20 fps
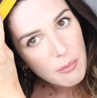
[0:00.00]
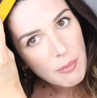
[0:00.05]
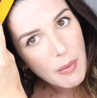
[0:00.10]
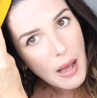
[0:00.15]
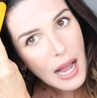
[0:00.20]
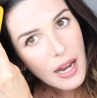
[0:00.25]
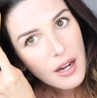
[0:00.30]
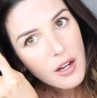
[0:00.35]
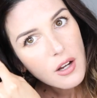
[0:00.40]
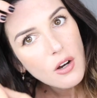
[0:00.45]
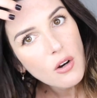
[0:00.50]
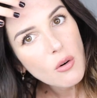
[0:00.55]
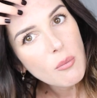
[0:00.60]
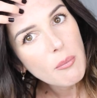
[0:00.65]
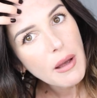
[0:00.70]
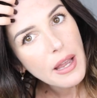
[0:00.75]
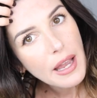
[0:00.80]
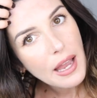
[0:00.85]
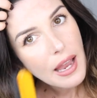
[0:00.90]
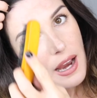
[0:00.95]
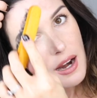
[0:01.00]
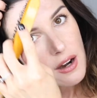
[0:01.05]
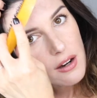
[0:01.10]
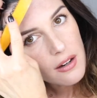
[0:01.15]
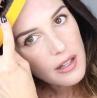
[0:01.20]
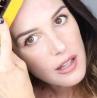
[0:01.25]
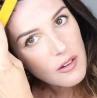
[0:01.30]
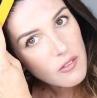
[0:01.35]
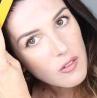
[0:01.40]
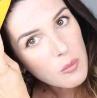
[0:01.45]
back comb my hair
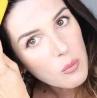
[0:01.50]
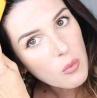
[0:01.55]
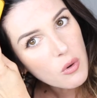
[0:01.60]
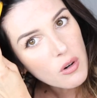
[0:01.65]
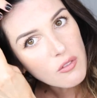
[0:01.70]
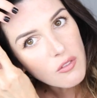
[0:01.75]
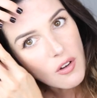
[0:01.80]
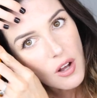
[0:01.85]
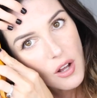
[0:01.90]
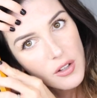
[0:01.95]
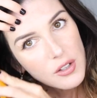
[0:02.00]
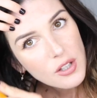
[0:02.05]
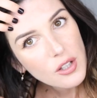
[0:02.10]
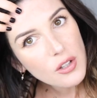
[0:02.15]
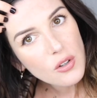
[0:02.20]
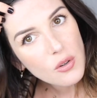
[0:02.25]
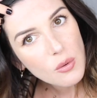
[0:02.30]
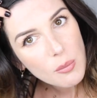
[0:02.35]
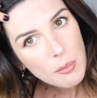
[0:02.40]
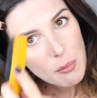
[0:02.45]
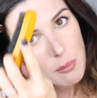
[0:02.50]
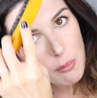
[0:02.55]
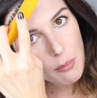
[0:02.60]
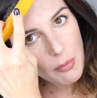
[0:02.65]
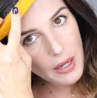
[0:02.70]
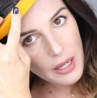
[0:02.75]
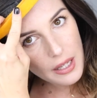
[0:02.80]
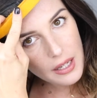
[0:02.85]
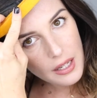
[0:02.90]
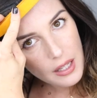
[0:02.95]
to give it more volume,
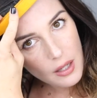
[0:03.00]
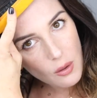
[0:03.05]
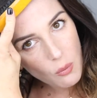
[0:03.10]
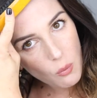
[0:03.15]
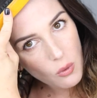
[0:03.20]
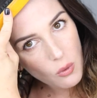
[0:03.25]
but it